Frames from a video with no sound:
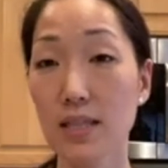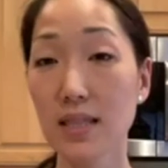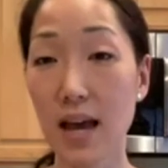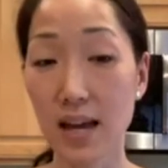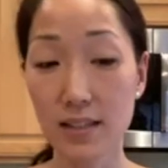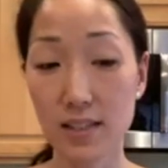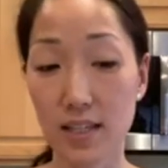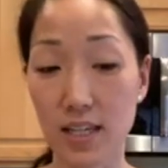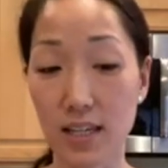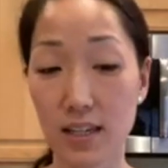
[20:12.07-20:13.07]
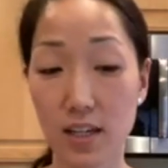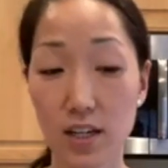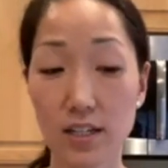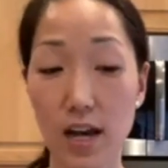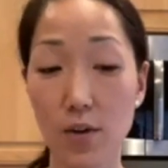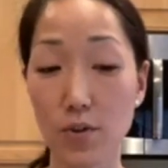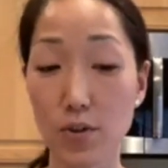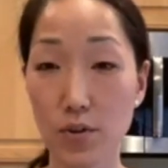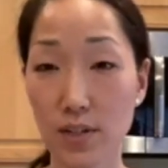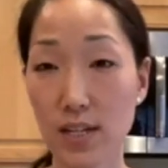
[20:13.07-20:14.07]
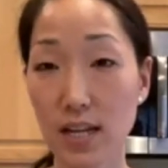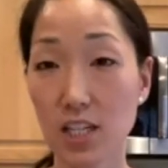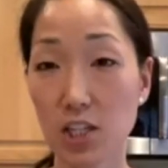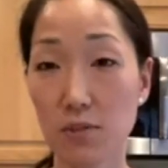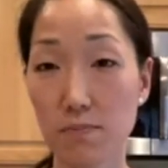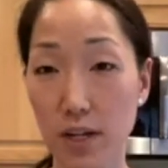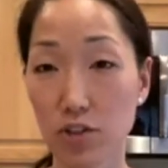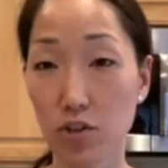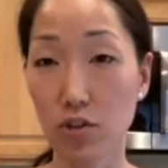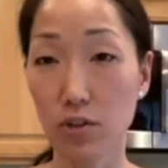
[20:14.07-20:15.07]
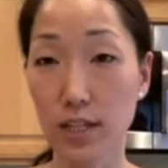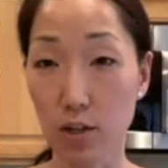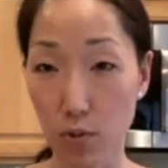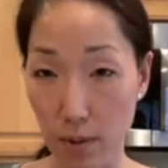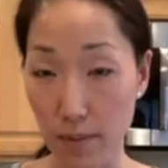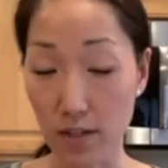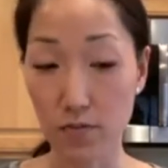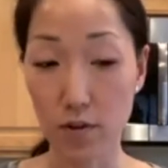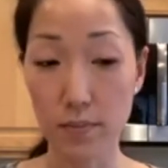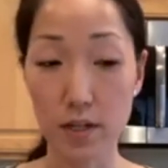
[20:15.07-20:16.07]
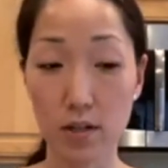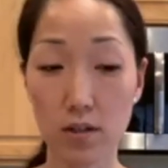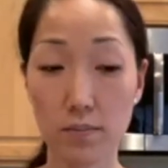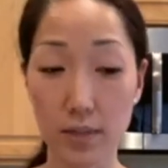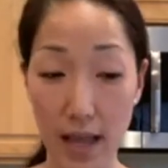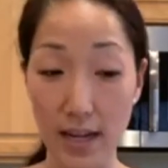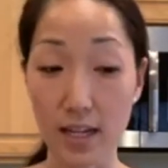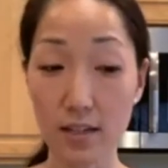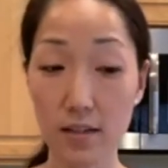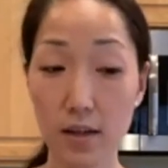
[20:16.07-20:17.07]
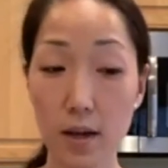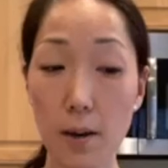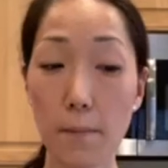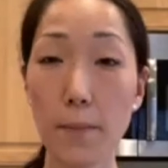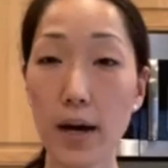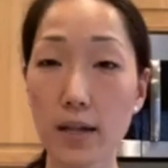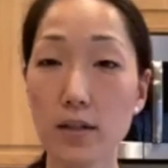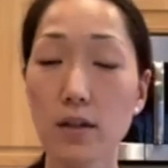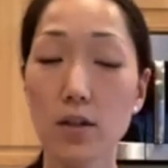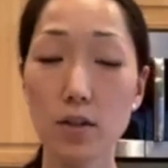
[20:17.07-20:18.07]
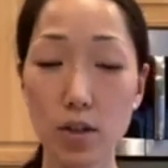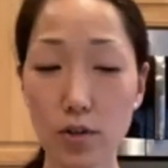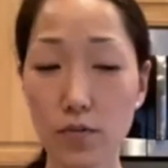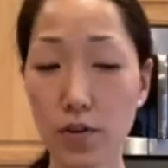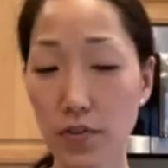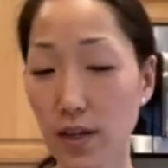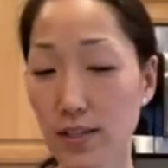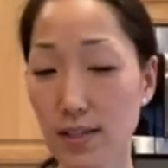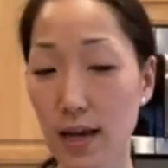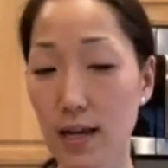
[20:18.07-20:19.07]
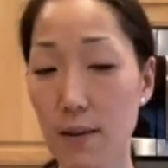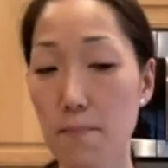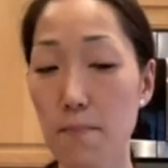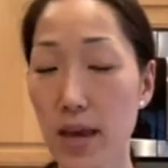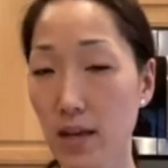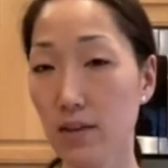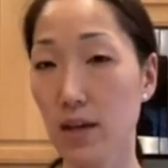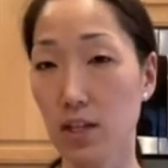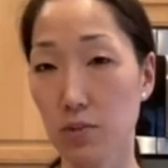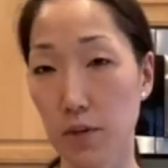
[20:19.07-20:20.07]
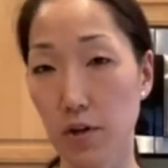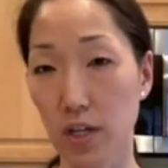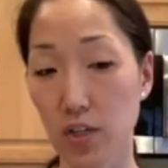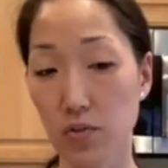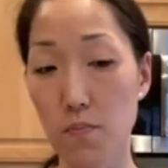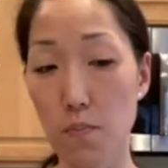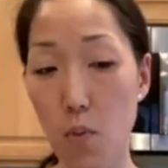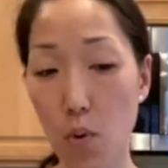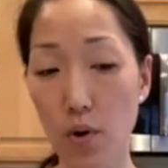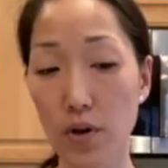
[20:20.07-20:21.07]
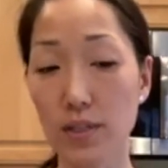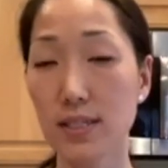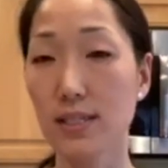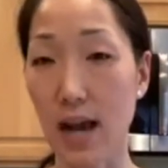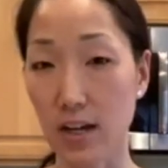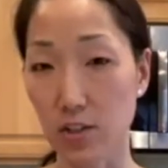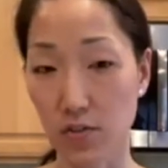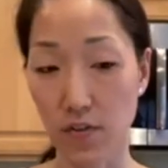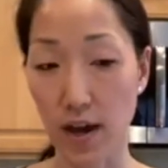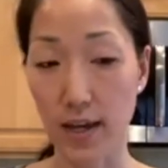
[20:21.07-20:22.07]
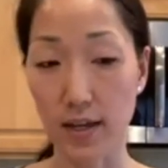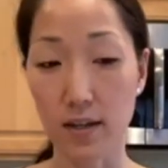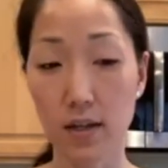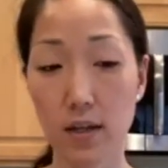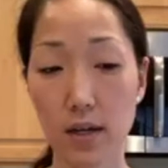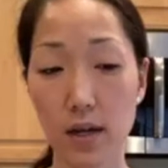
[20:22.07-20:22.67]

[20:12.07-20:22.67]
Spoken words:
Lastly, now you don't need any special equipment for meal planning, but look for things that can make the experience more satisfying,